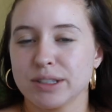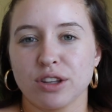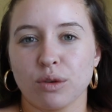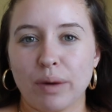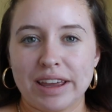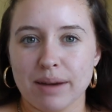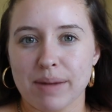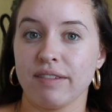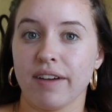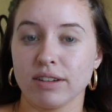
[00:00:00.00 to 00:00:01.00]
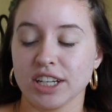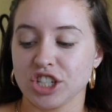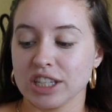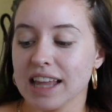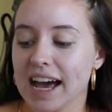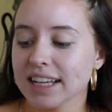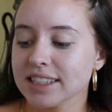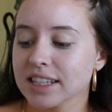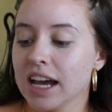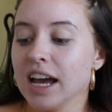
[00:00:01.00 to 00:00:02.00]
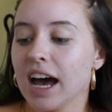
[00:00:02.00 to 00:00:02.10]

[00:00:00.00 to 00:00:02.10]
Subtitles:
to the way that my foundation lasts.